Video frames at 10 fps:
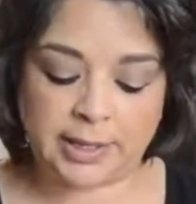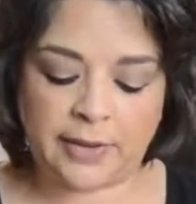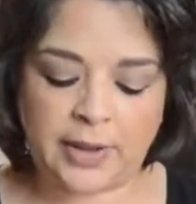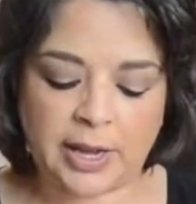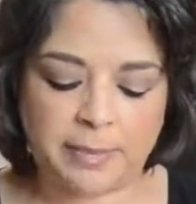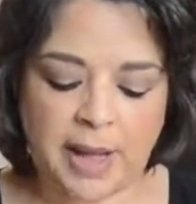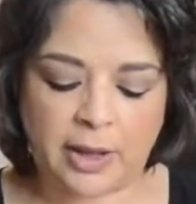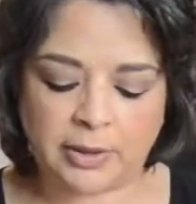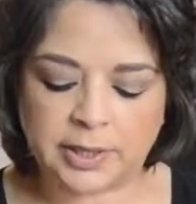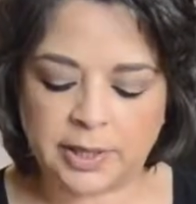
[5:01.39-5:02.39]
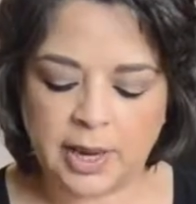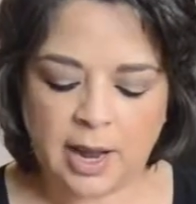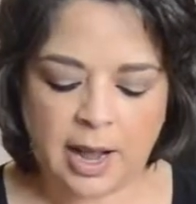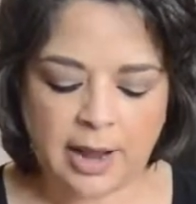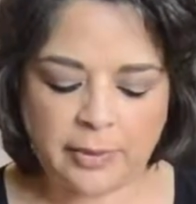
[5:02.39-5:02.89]
I've got about,
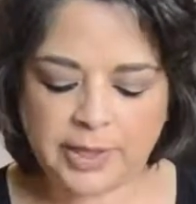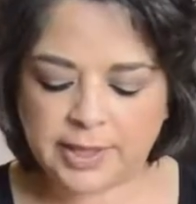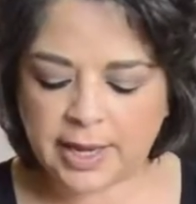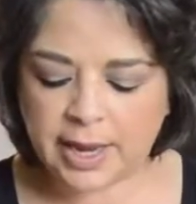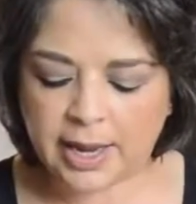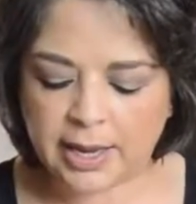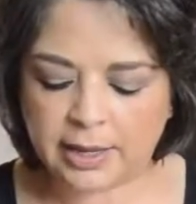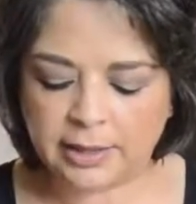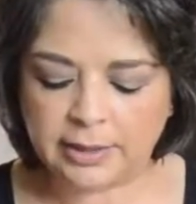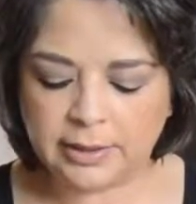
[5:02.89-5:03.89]
I would say,